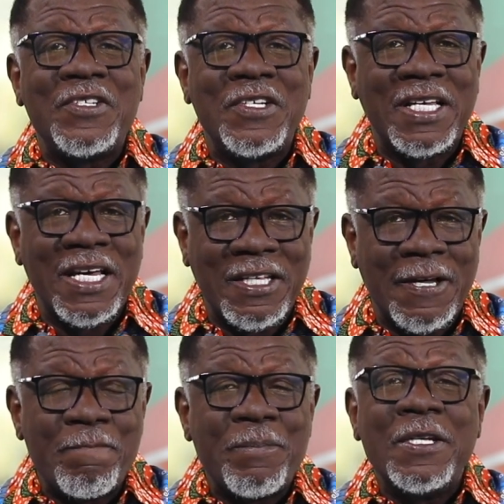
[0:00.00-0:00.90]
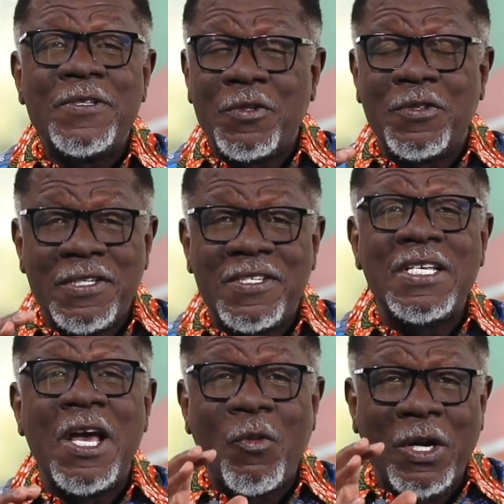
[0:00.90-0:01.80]
together. So this
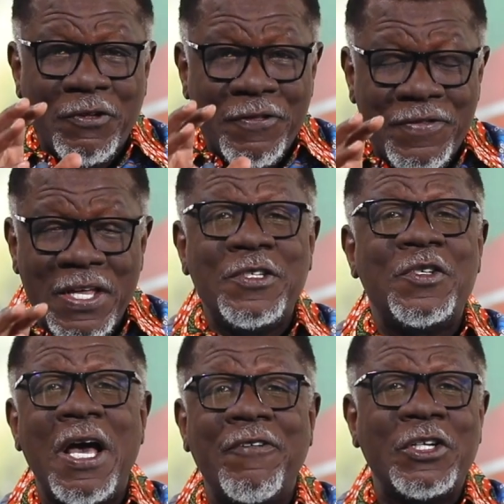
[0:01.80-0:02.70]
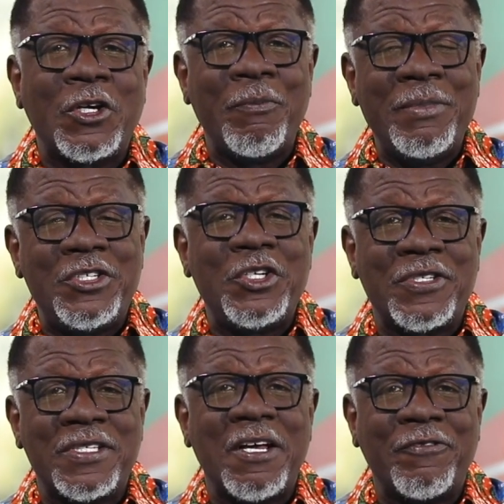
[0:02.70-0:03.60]
year, one of the things you have to commit
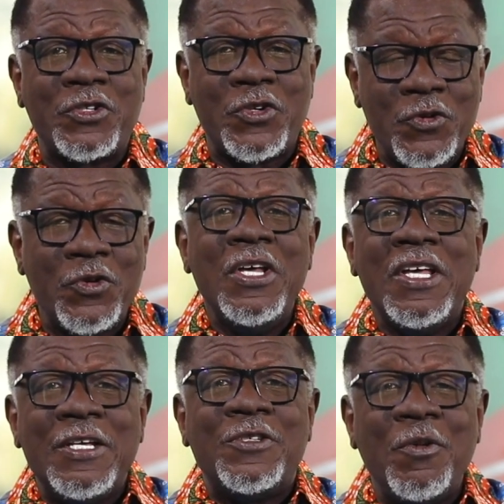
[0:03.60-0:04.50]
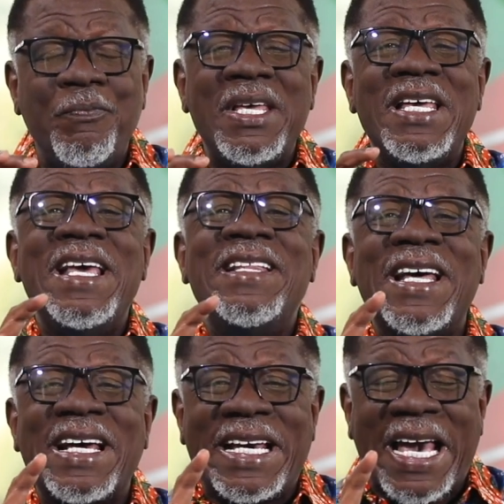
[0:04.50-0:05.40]
yourself to is to be in
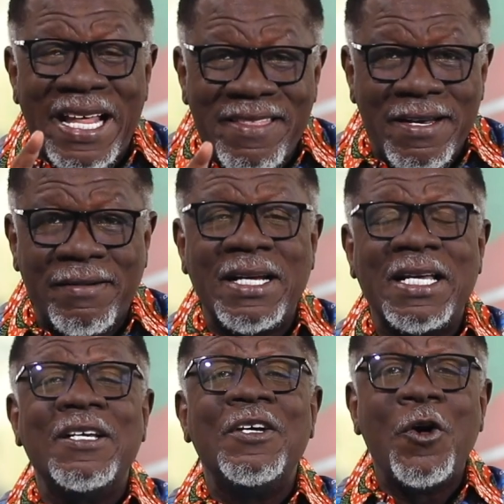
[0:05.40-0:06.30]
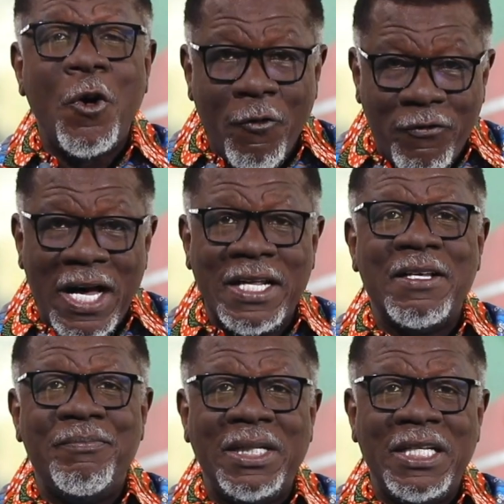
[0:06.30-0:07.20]
the gathering of
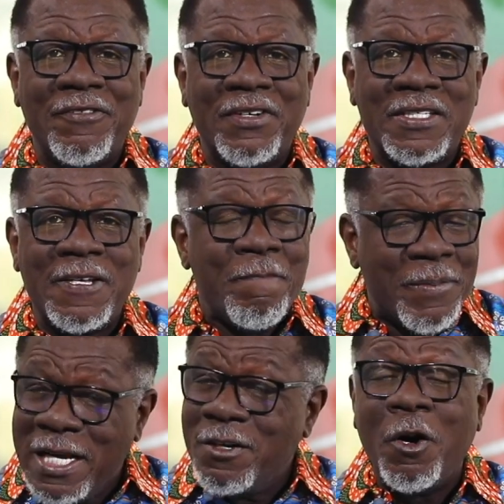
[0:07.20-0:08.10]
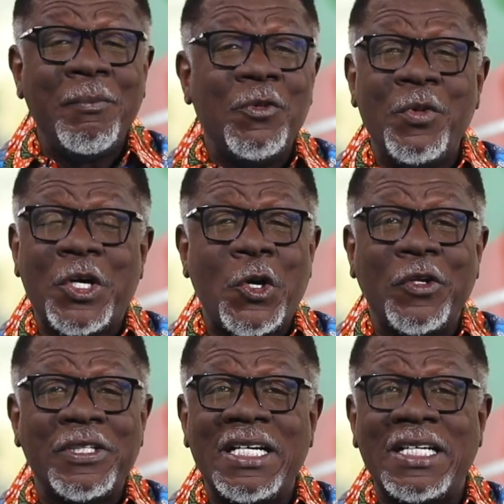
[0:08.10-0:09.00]
other believers. And normally we
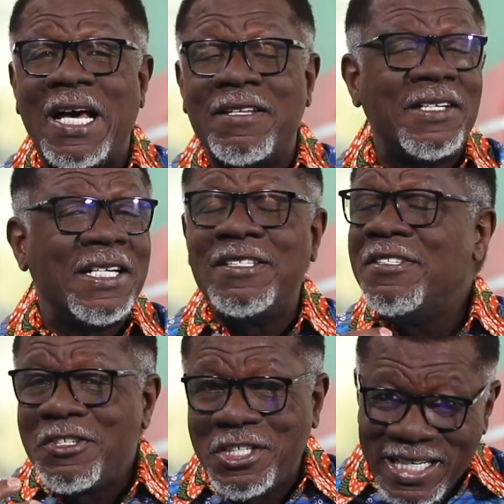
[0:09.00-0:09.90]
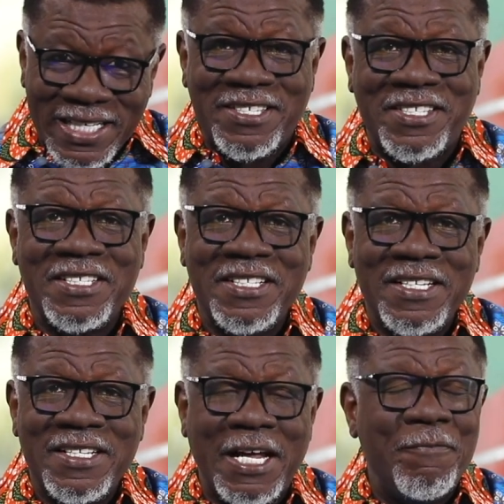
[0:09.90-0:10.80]
call that gathering church.
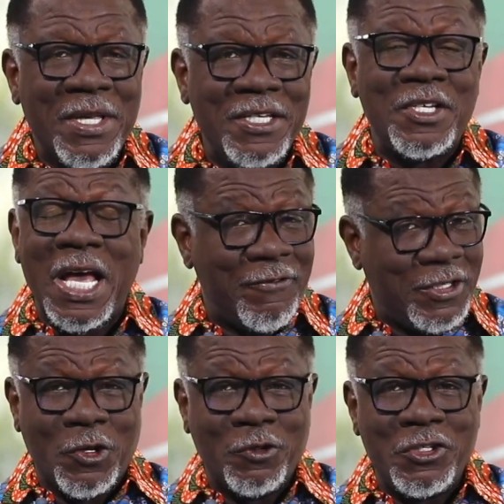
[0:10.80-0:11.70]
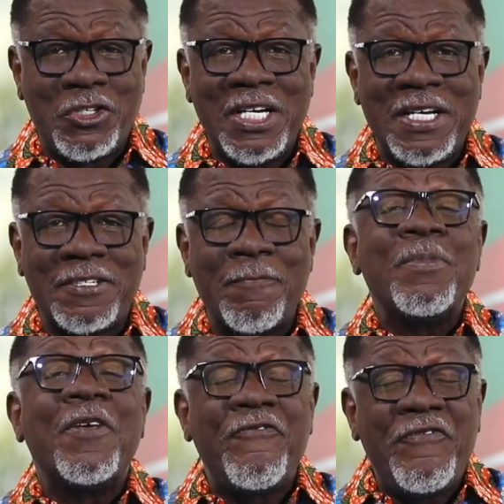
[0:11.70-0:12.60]
That means you have to go to church
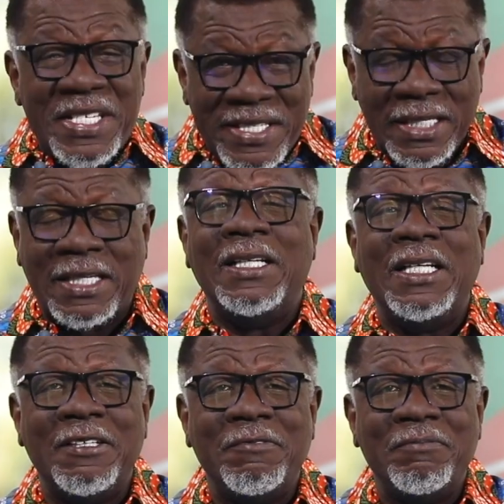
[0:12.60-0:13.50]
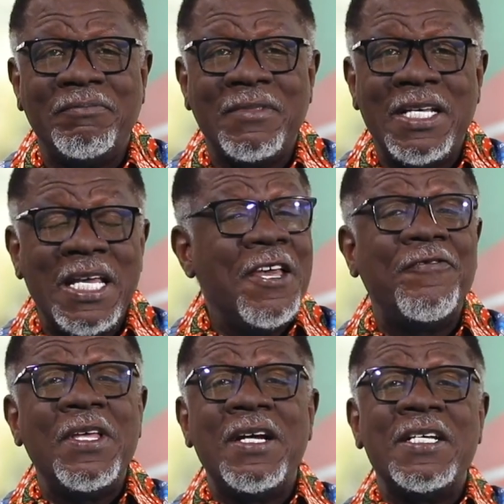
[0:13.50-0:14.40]
physically.
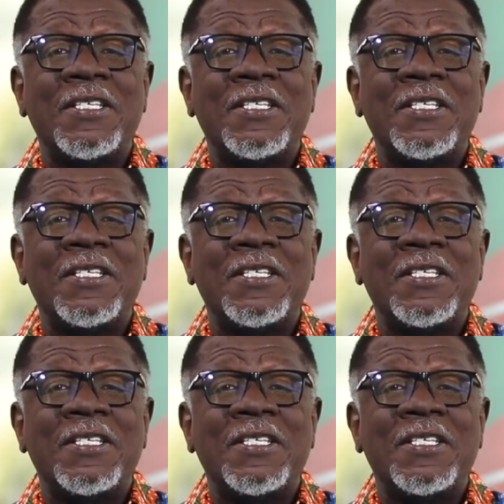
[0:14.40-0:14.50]
If there